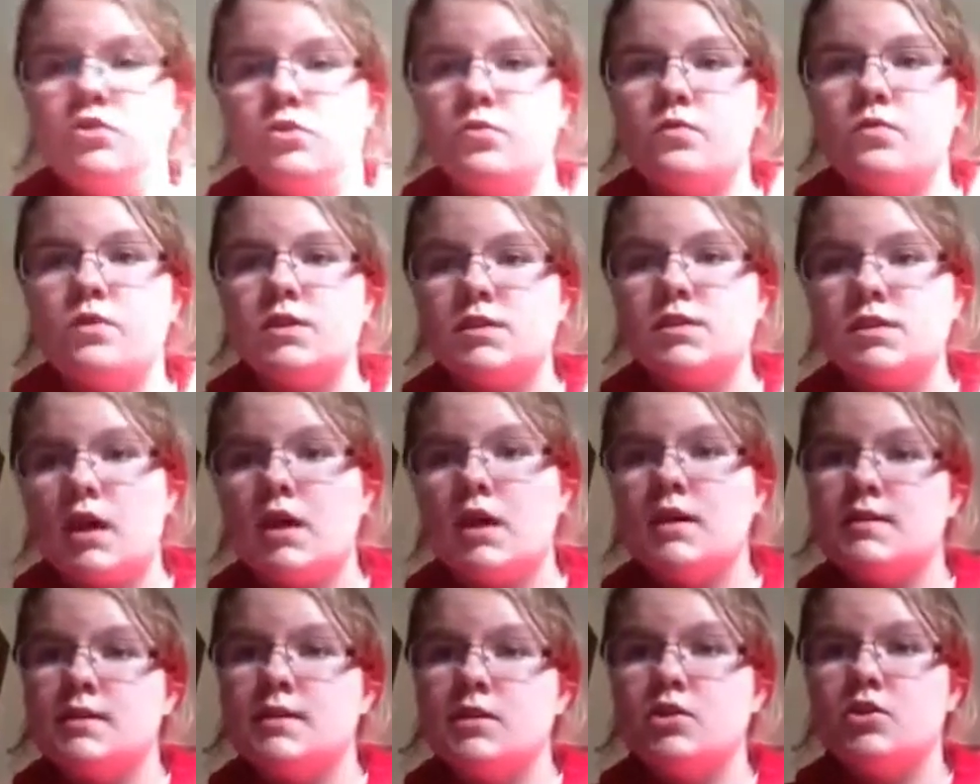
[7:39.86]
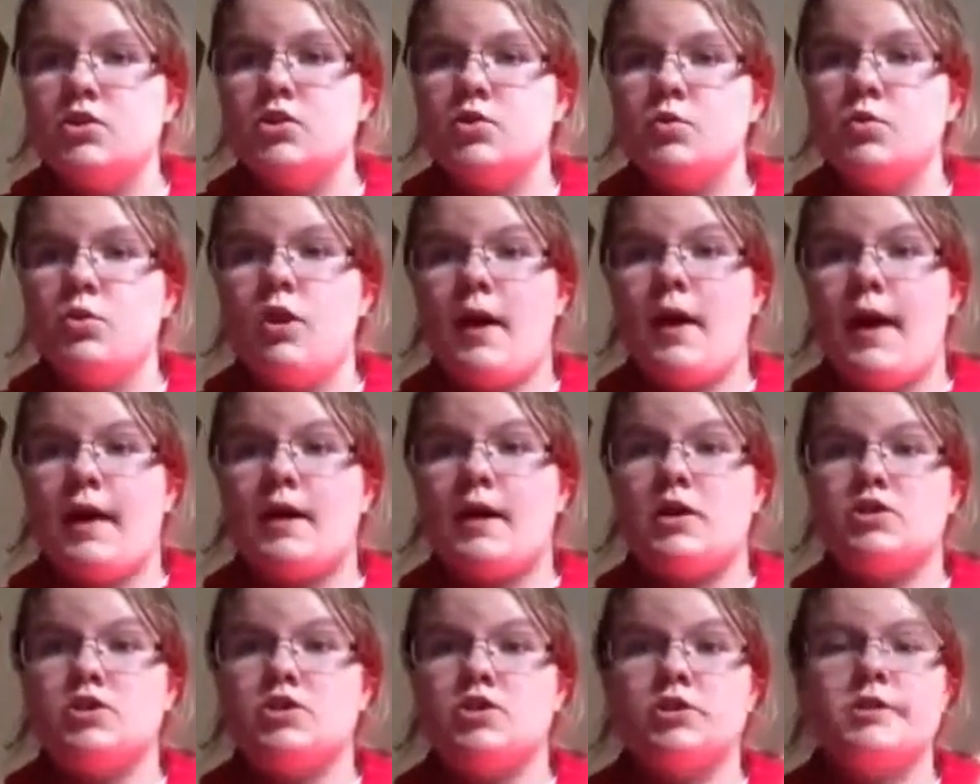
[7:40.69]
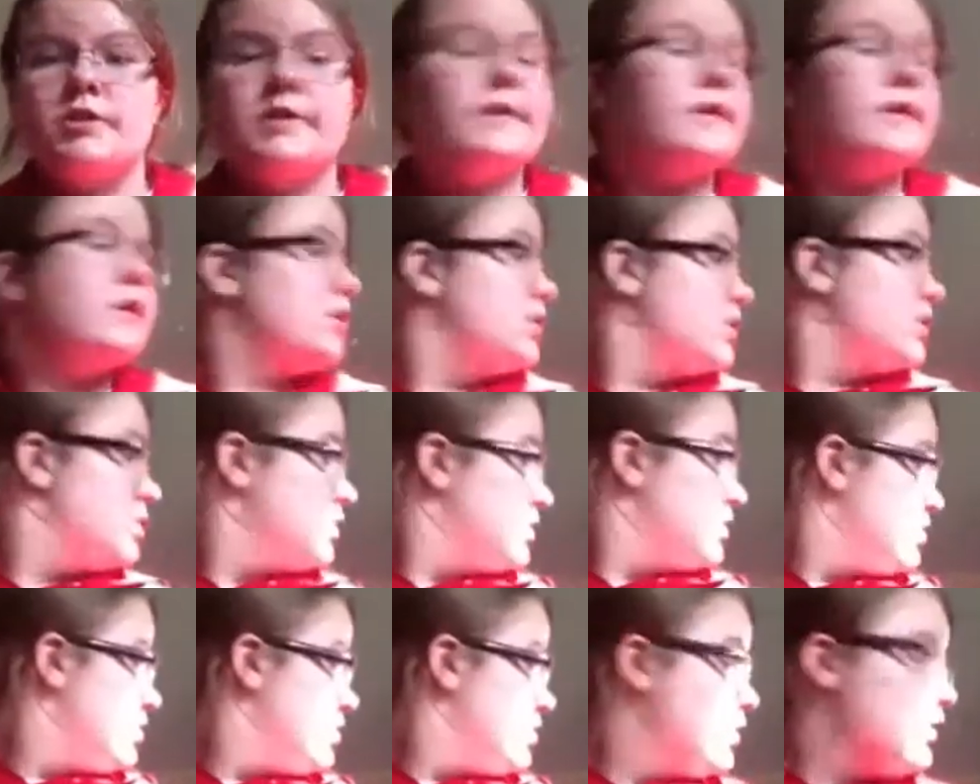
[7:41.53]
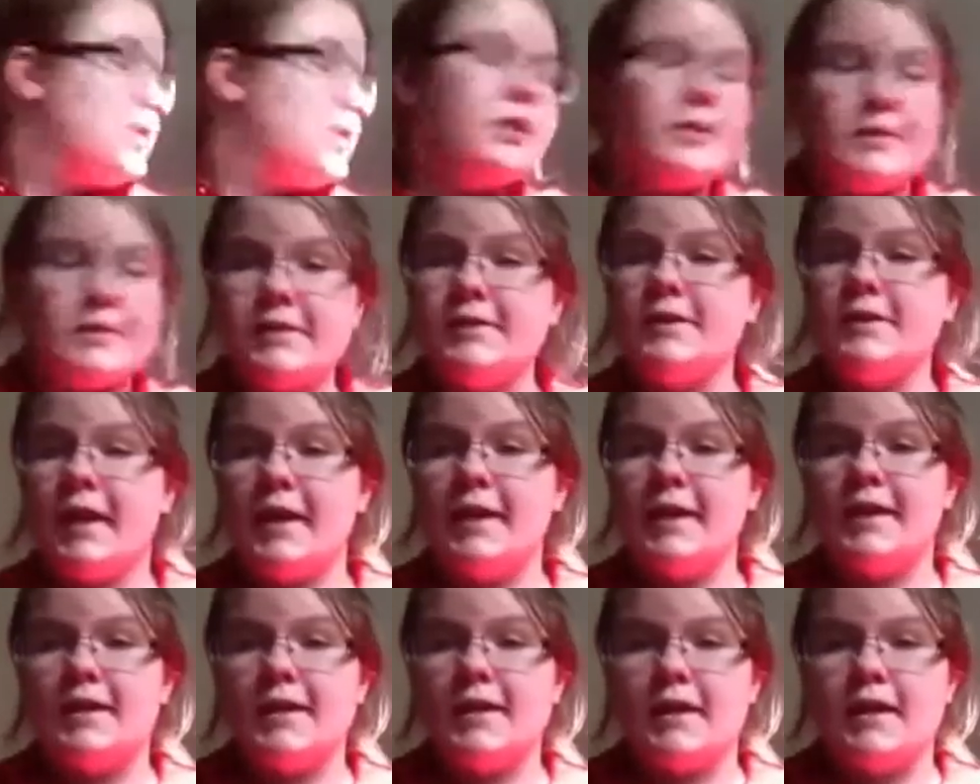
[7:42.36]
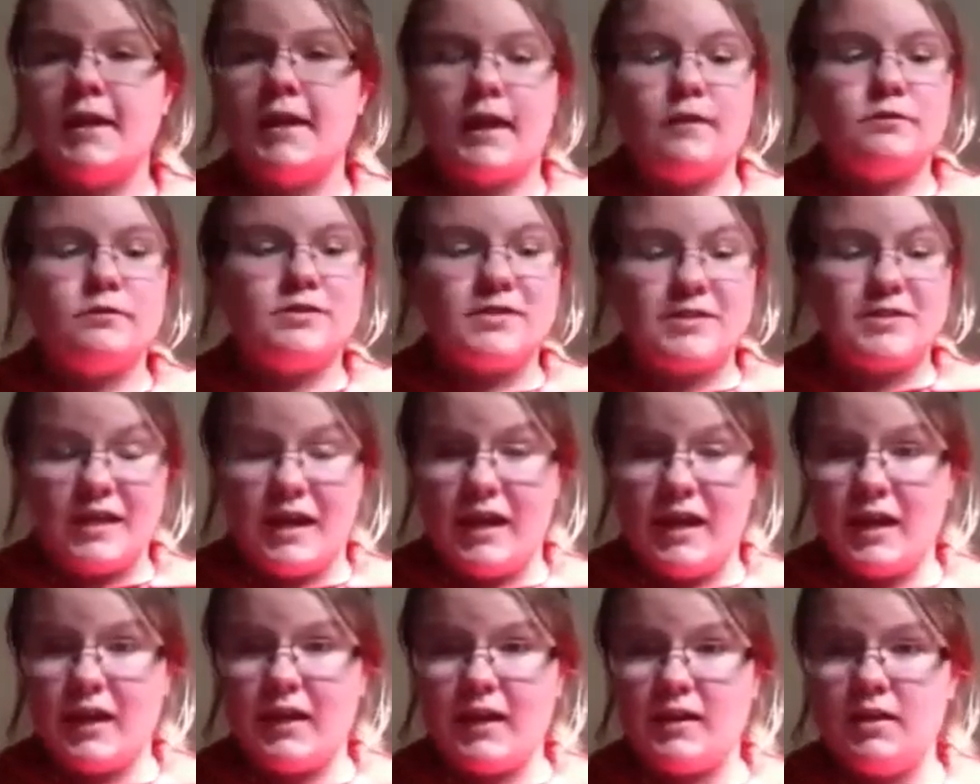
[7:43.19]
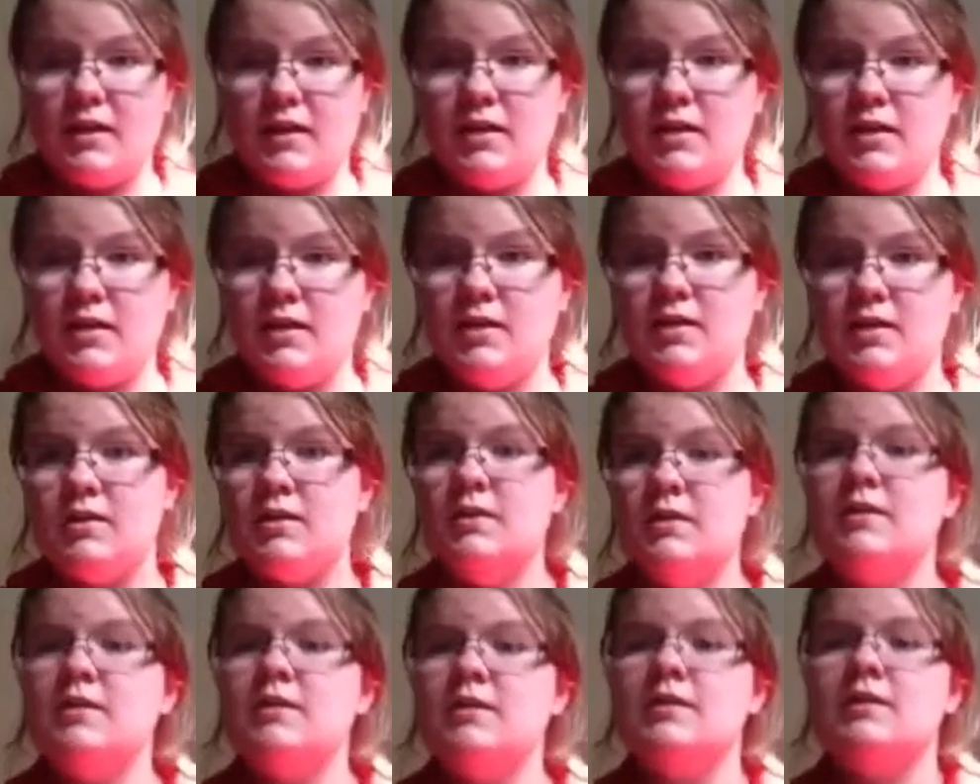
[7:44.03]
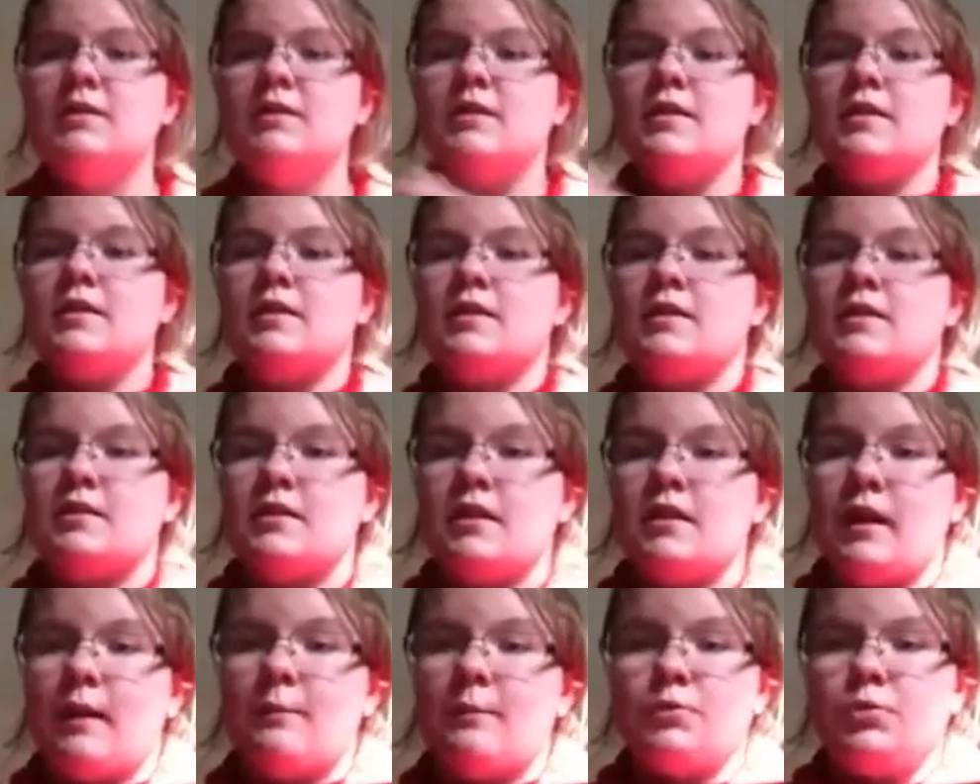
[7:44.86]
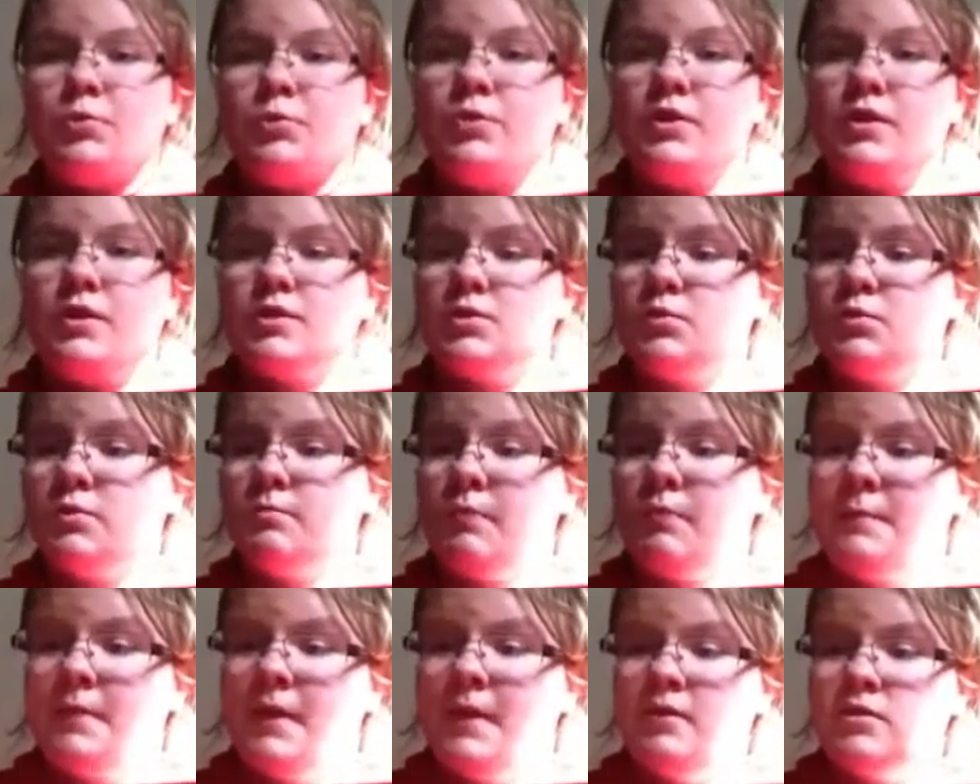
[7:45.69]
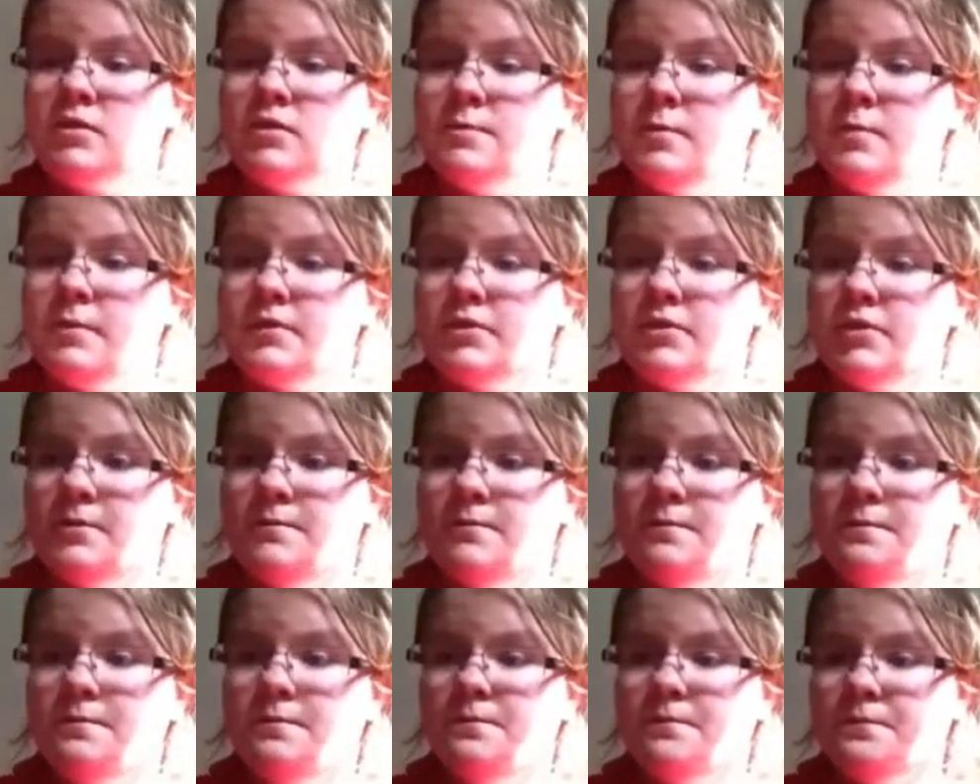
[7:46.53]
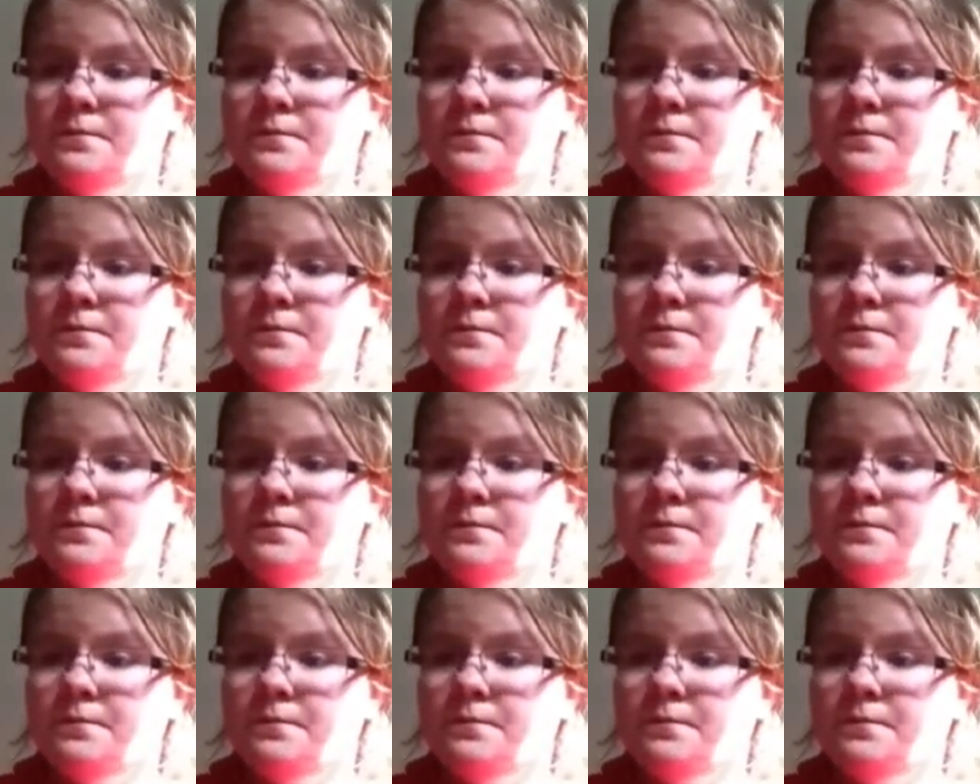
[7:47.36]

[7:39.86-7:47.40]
do this until you are actually lighting it outside. I'm doing this with my parents' permission.